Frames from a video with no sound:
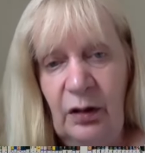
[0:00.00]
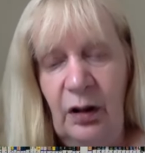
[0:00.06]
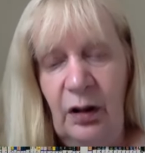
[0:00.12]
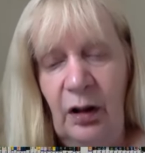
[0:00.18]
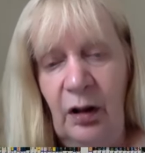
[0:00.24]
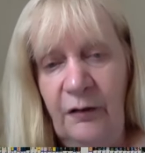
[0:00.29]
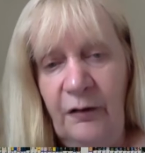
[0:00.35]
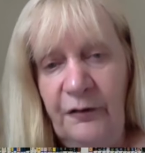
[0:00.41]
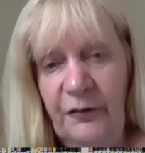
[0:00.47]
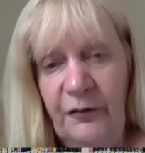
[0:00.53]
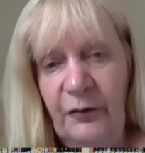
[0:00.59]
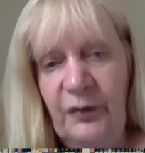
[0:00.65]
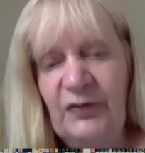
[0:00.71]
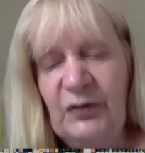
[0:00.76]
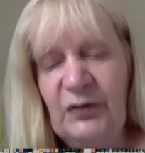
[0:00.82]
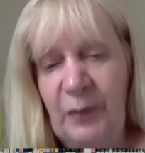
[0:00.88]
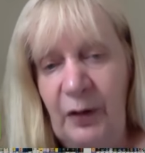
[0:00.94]
after
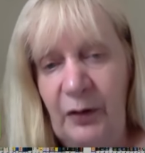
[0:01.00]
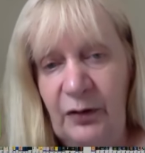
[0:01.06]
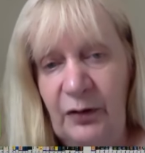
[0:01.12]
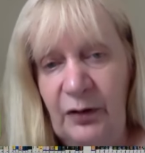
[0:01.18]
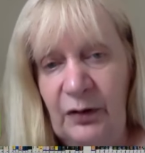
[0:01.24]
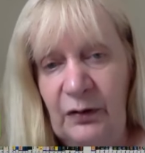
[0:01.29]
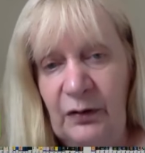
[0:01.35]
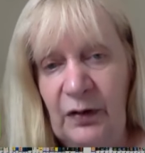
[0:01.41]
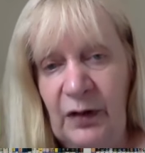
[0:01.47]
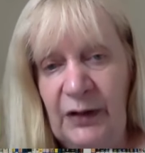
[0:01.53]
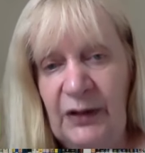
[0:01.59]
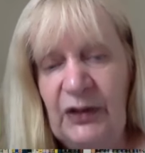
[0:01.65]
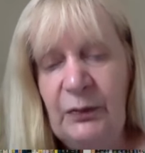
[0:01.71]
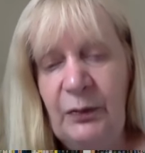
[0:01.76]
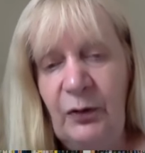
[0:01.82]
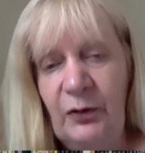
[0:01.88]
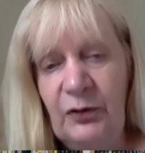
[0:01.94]
we've spoken, it
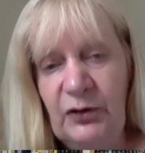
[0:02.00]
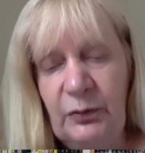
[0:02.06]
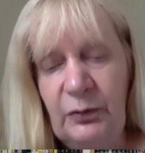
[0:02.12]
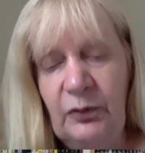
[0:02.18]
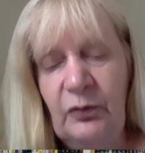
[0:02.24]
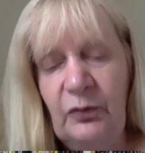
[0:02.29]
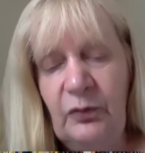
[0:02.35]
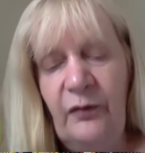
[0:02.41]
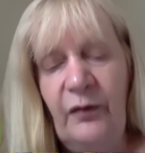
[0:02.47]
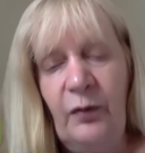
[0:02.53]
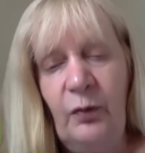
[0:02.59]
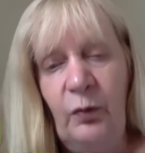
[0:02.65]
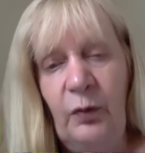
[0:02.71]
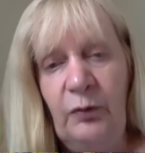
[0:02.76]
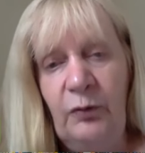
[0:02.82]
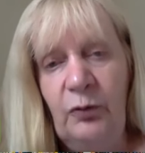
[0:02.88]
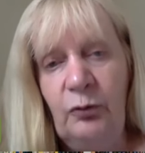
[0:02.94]
is possible that
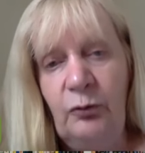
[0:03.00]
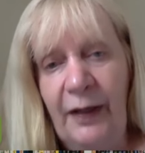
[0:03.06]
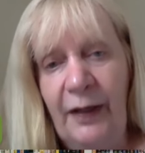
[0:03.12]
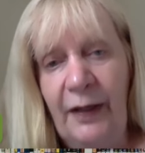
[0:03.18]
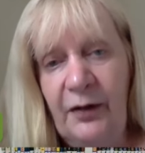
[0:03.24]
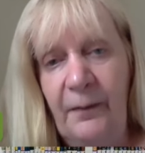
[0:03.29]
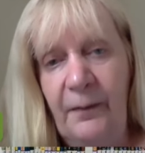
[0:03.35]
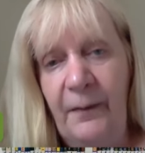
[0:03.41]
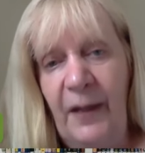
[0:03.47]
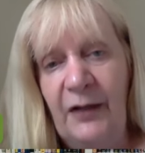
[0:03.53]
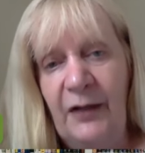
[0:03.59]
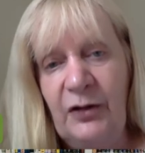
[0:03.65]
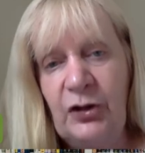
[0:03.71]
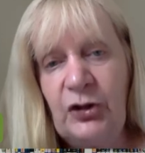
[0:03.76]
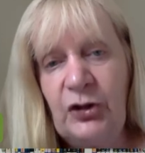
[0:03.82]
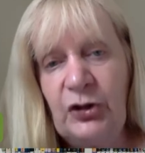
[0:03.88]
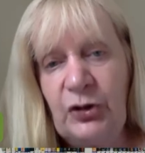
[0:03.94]
we will
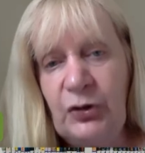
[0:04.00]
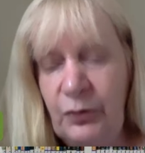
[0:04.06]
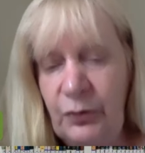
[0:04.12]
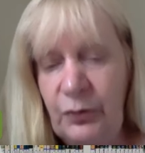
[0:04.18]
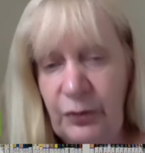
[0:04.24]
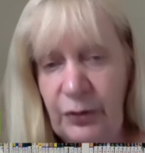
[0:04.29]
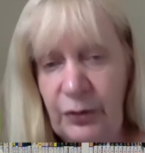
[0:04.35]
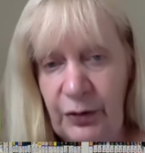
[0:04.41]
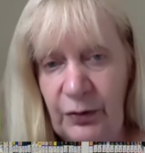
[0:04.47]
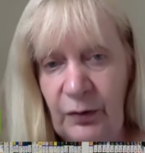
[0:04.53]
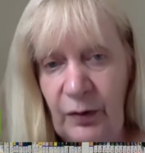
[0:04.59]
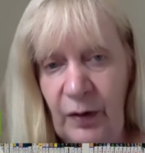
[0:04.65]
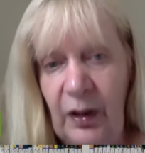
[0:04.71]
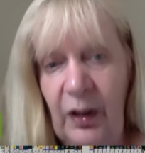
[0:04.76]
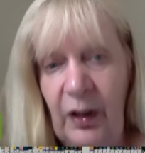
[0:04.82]
recommend to you